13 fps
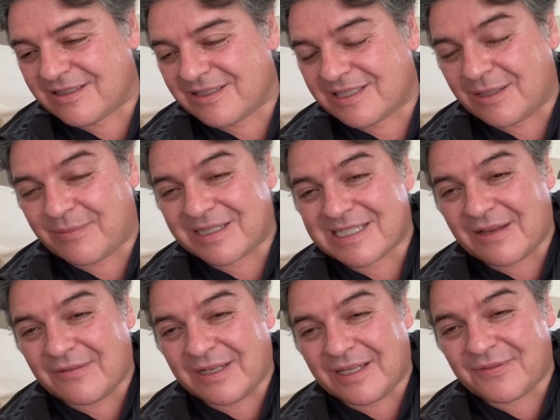she must
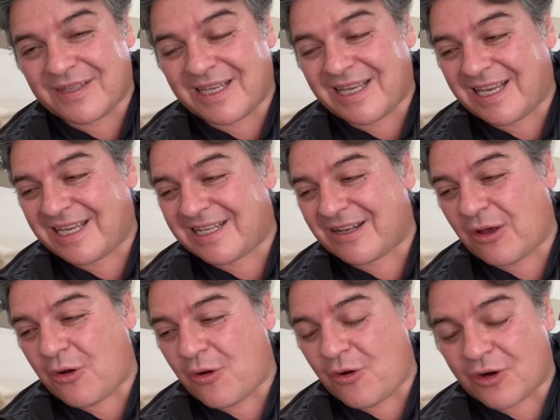have lived in
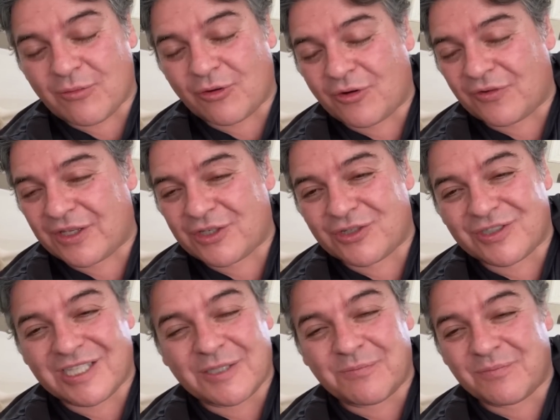horrible conditions.
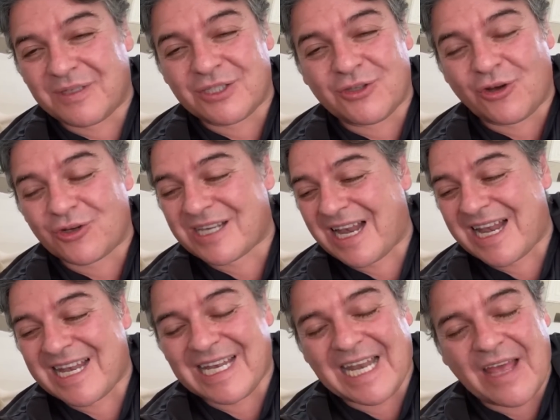These dogs
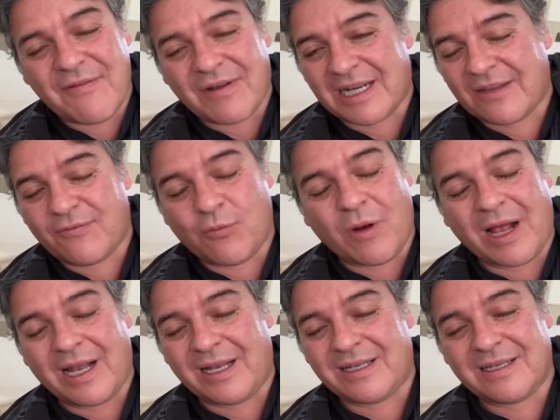never live
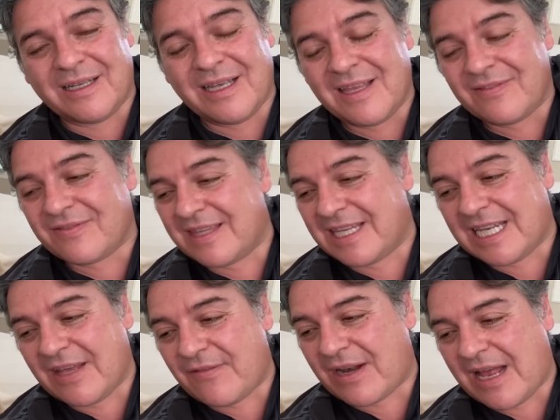well. They
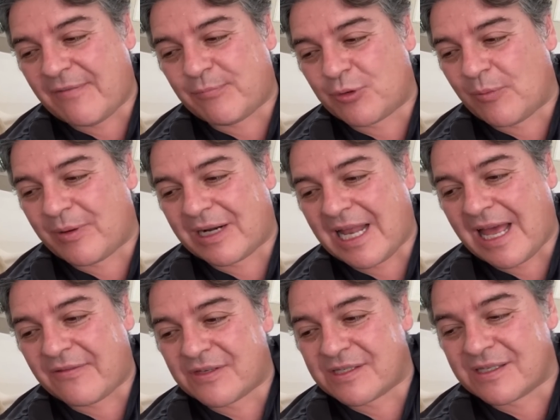never have proper
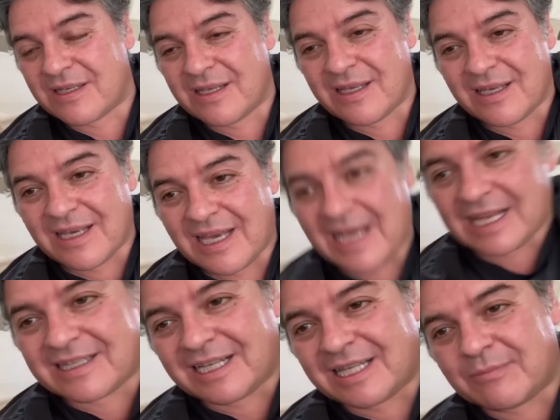lives
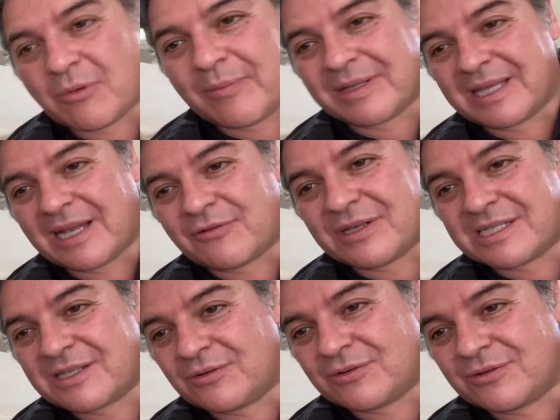until the moment they are
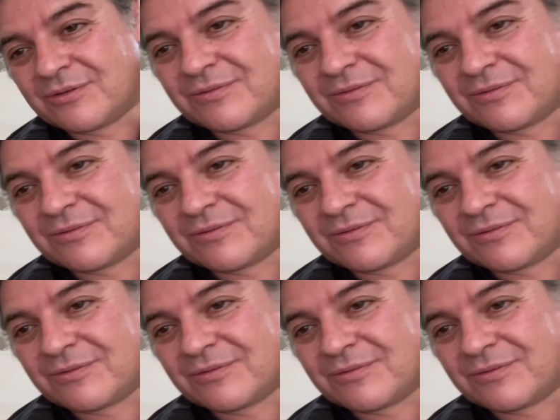rescued.